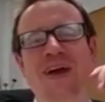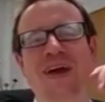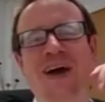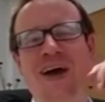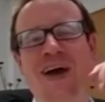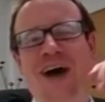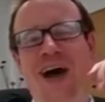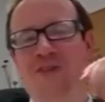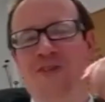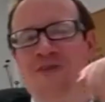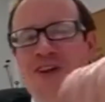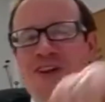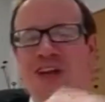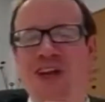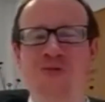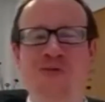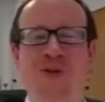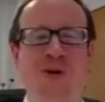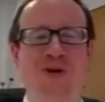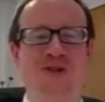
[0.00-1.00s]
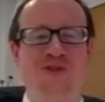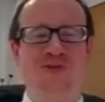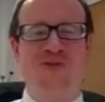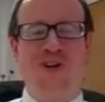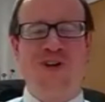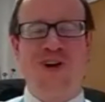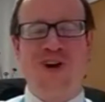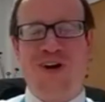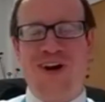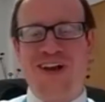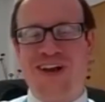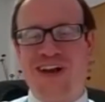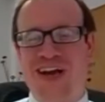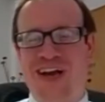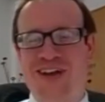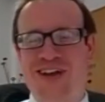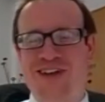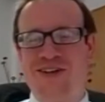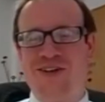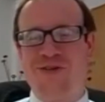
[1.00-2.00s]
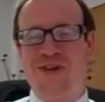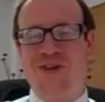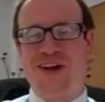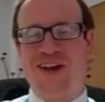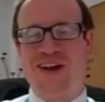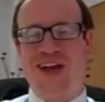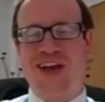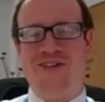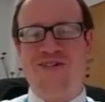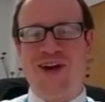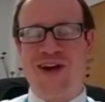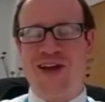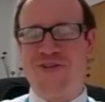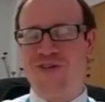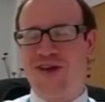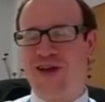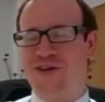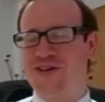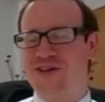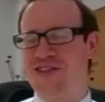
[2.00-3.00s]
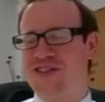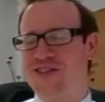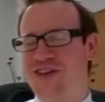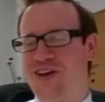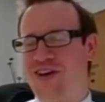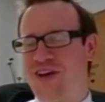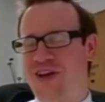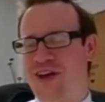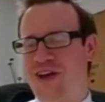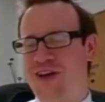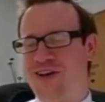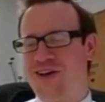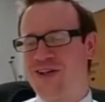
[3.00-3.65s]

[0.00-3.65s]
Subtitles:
I think the important point why they get ready, folks, is that